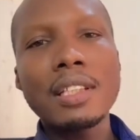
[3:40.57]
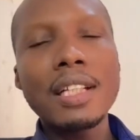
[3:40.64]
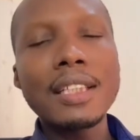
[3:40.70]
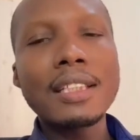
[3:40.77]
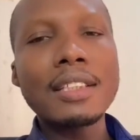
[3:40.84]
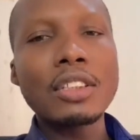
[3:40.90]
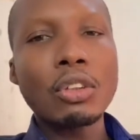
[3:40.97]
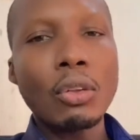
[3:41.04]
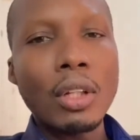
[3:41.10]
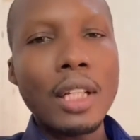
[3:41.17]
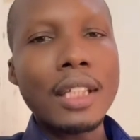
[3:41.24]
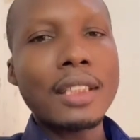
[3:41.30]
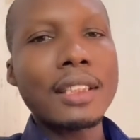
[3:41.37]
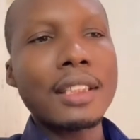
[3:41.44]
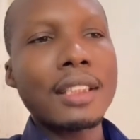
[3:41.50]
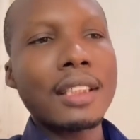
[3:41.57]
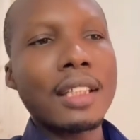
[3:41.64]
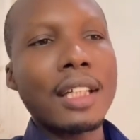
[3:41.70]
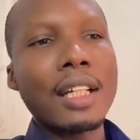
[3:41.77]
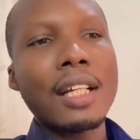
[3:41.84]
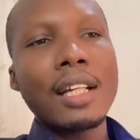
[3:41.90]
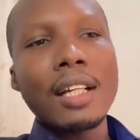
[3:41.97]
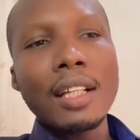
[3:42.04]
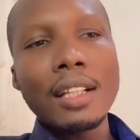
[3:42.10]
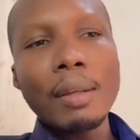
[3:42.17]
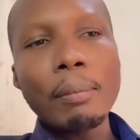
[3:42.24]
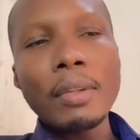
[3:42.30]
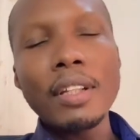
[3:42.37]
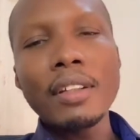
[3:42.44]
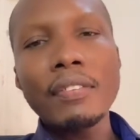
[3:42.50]
that is collecting the
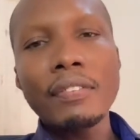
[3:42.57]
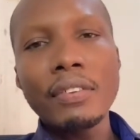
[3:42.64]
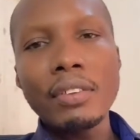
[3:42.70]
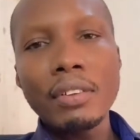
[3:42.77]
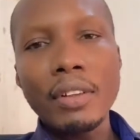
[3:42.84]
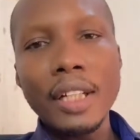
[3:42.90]
meaningful